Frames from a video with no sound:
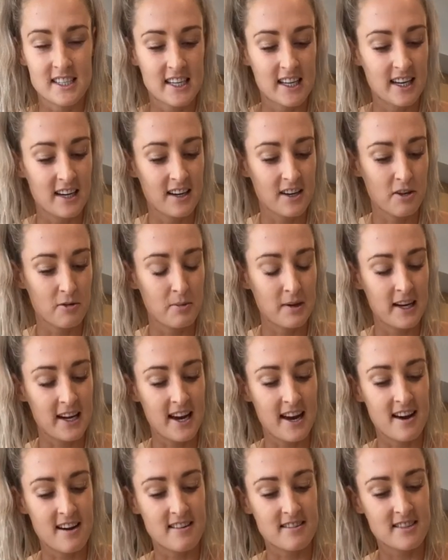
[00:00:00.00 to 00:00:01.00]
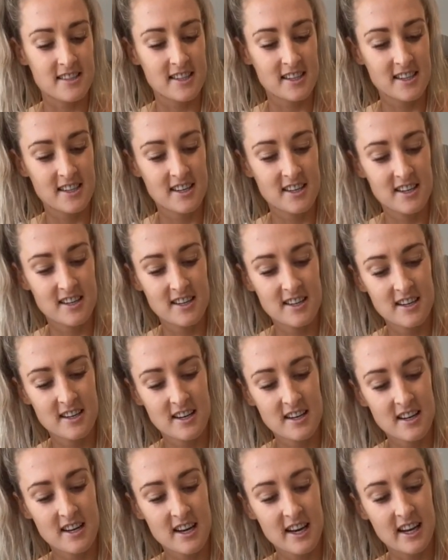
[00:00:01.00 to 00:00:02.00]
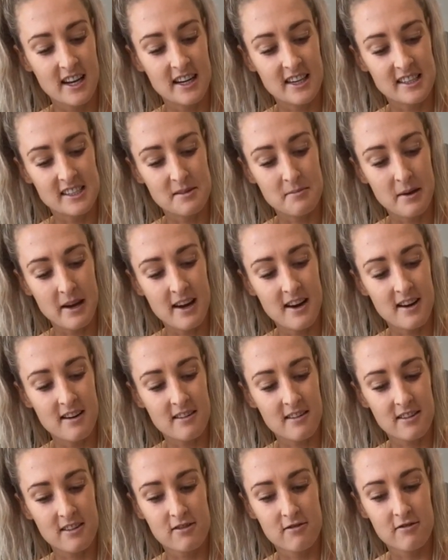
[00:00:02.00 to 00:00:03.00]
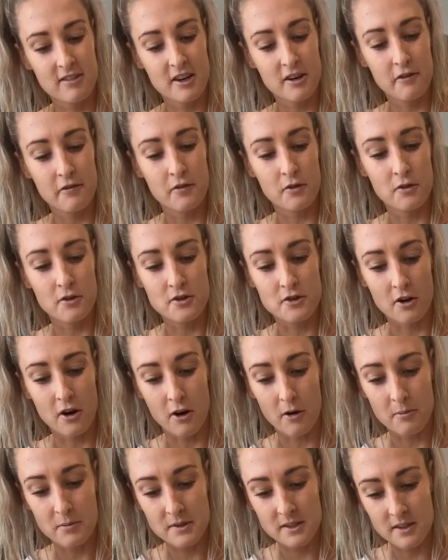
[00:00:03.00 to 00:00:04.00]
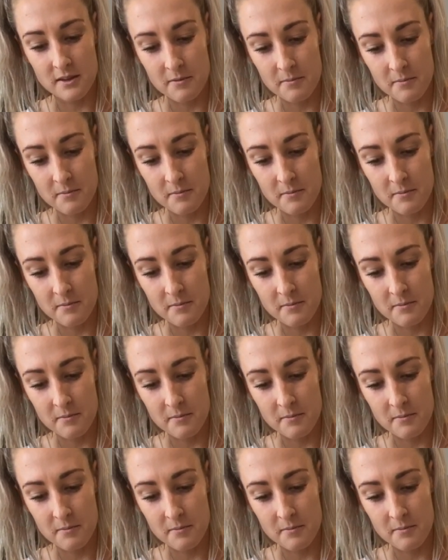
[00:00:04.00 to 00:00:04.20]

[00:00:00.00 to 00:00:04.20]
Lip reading: get a little bit out. And it's about 3 or 4 drops.